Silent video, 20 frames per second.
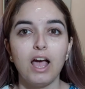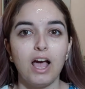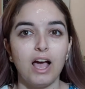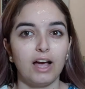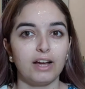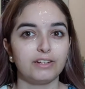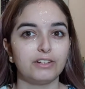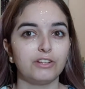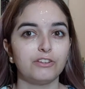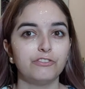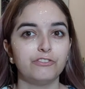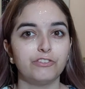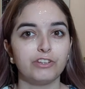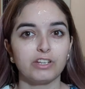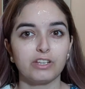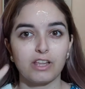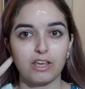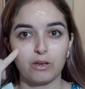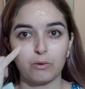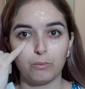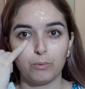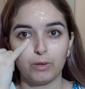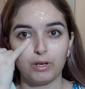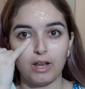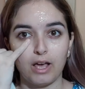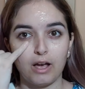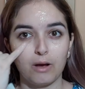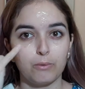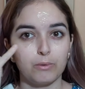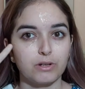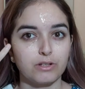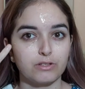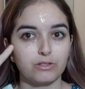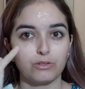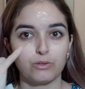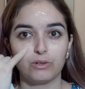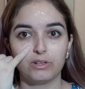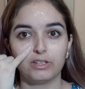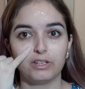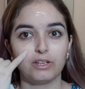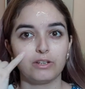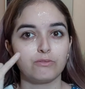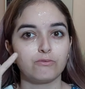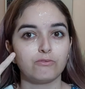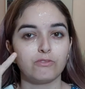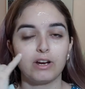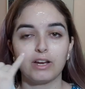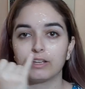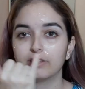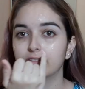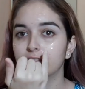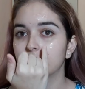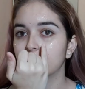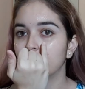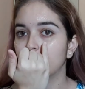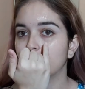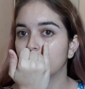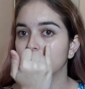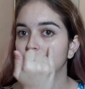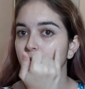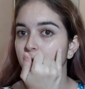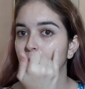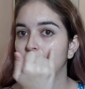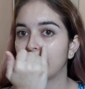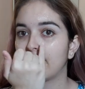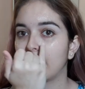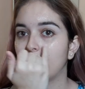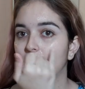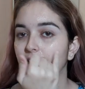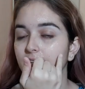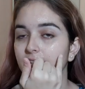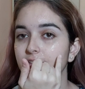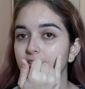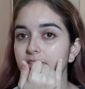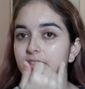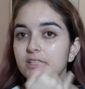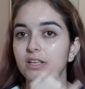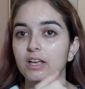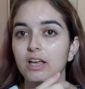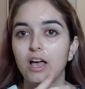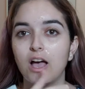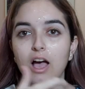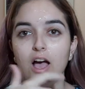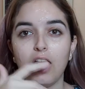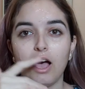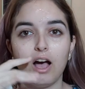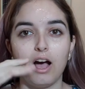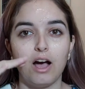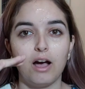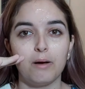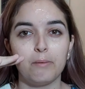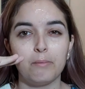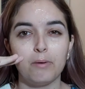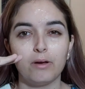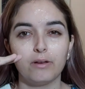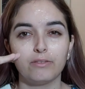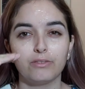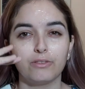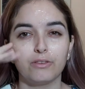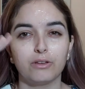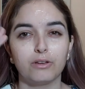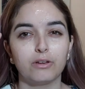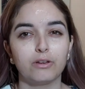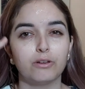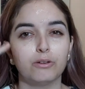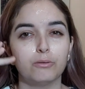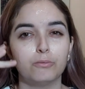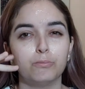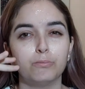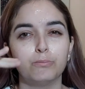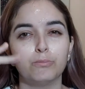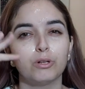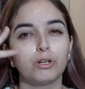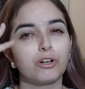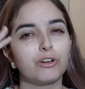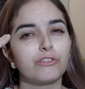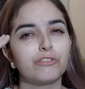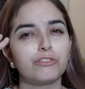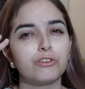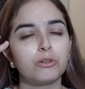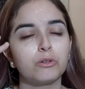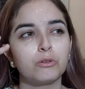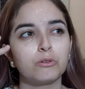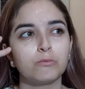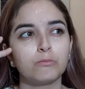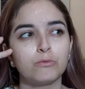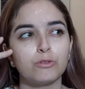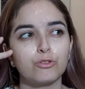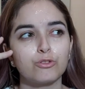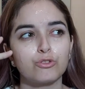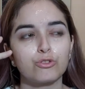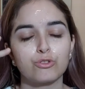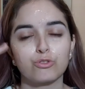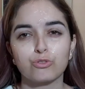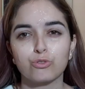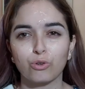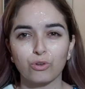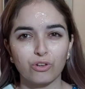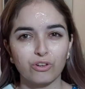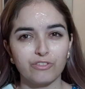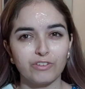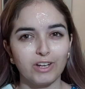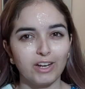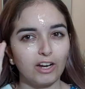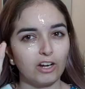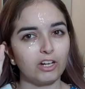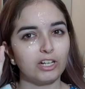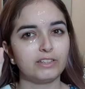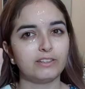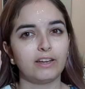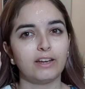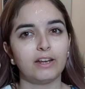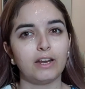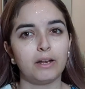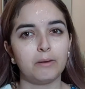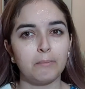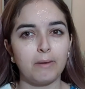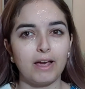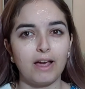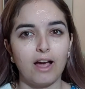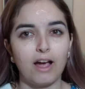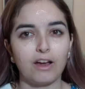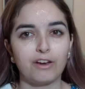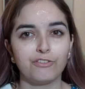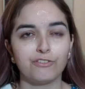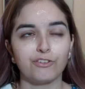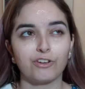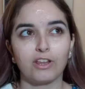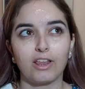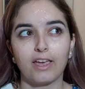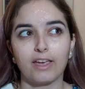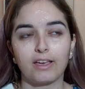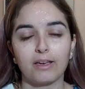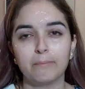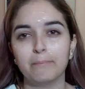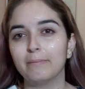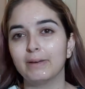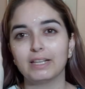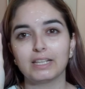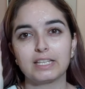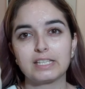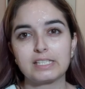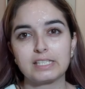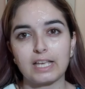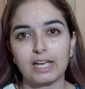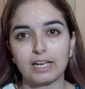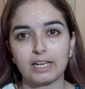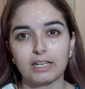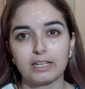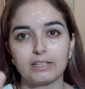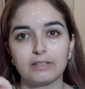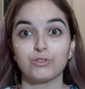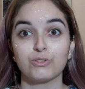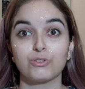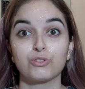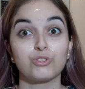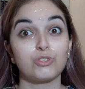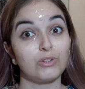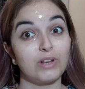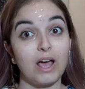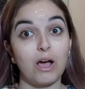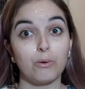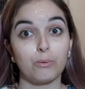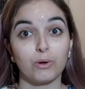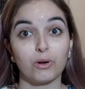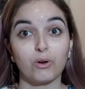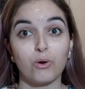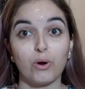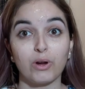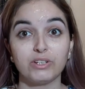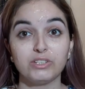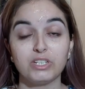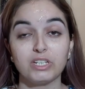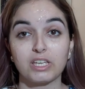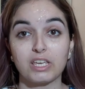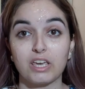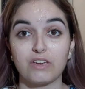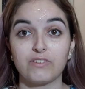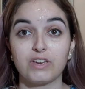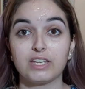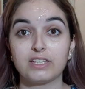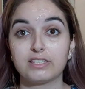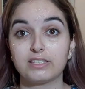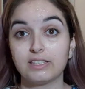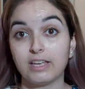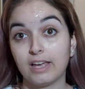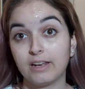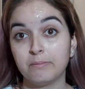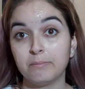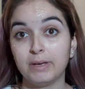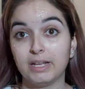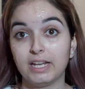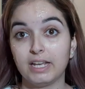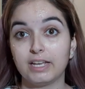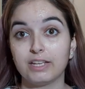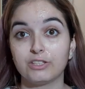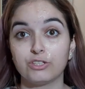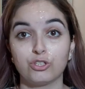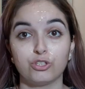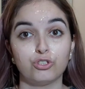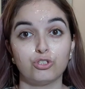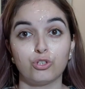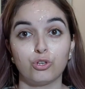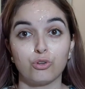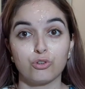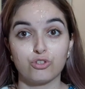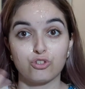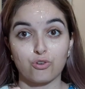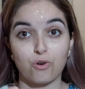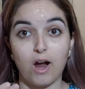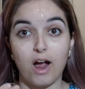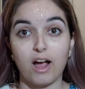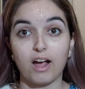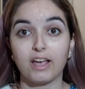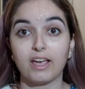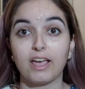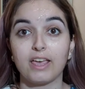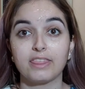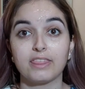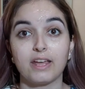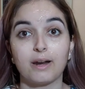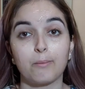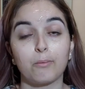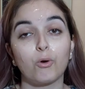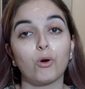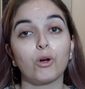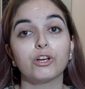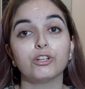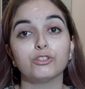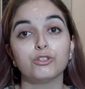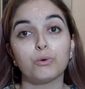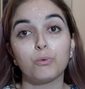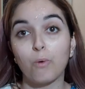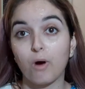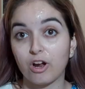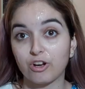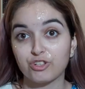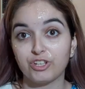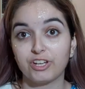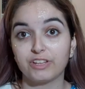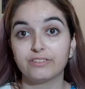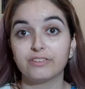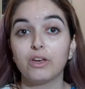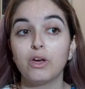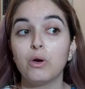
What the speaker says: I did feel like when I was going in right under my eyes, the perfume sort of irritated my eye for like a millisecond. So now we're going to give it 10 minutes to dry, and then I'm going to wash it